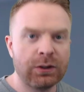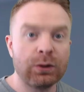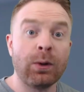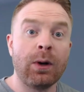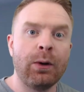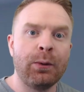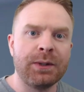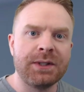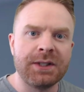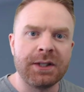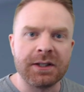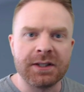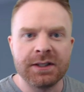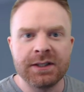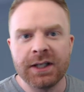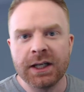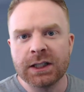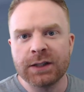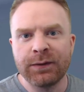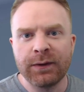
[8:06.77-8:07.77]
So I was
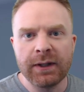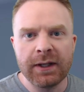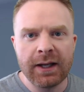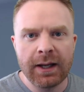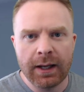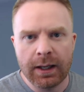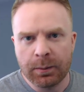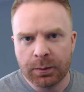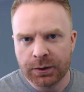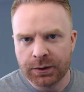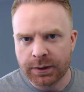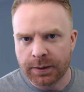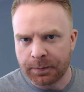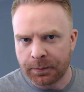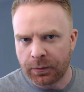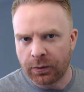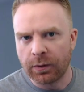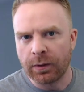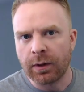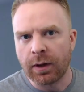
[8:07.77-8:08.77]
successfully able to
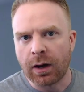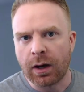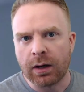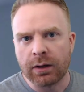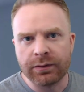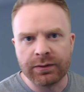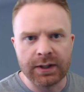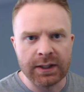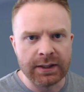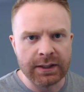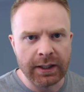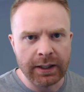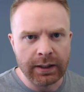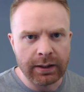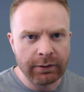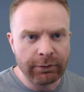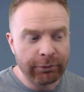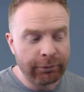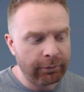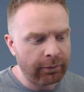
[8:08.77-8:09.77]
pull off the
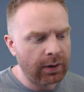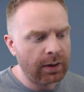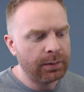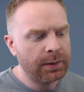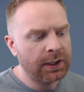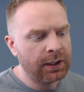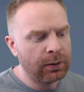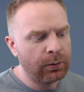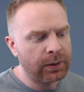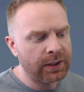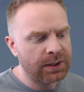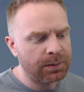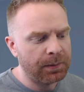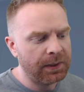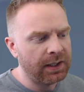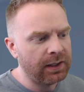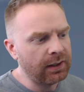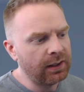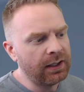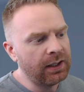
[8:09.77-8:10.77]
data from the
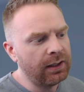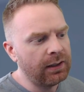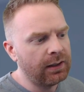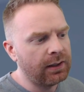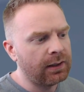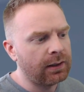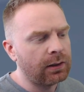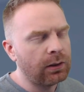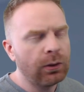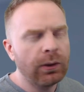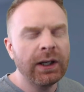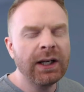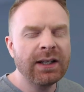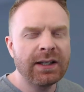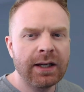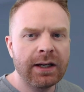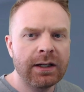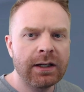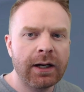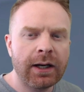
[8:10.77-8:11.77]
USB key, including
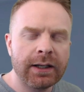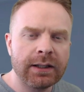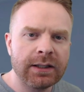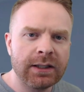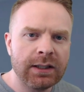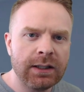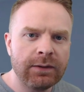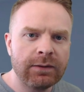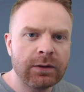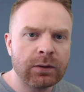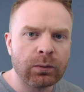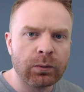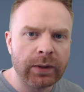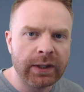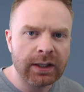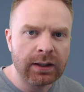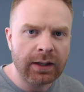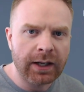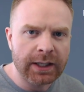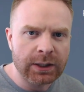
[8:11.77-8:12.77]
data I didn't even
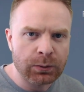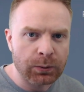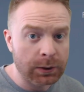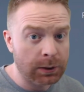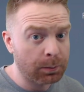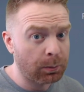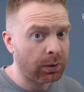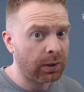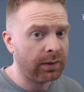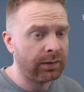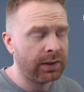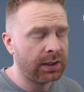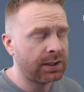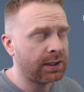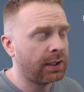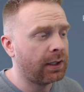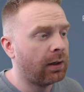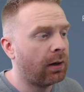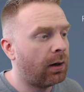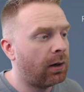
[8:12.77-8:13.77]
realize was
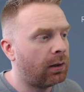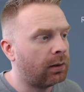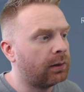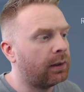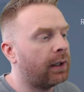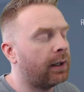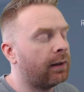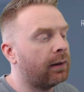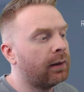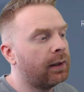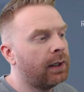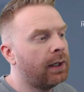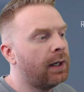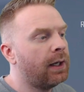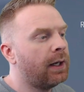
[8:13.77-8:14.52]
previously on there.